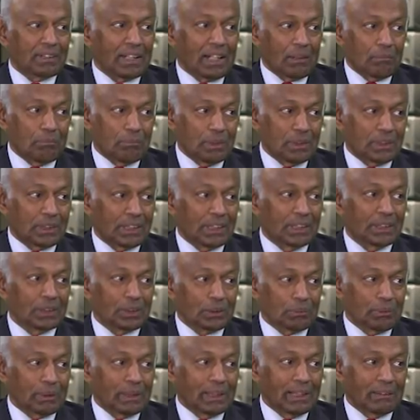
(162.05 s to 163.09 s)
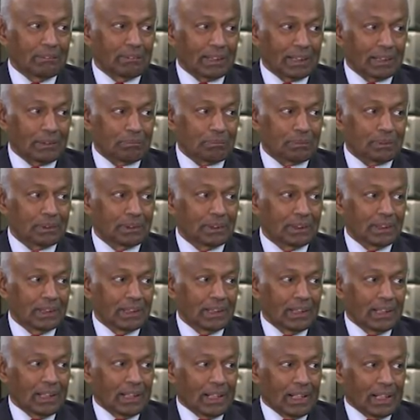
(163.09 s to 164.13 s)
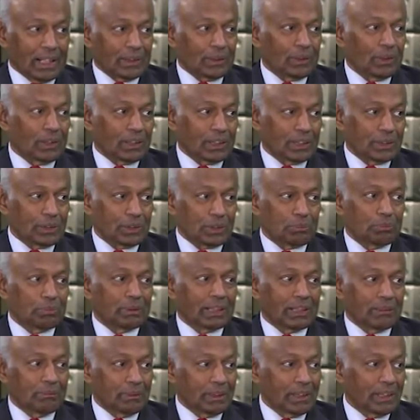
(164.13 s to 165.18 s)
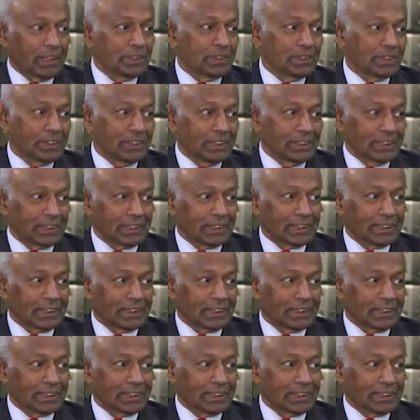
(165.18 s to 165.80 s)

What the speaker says: a machine to be developed, I thought I should become an engineer.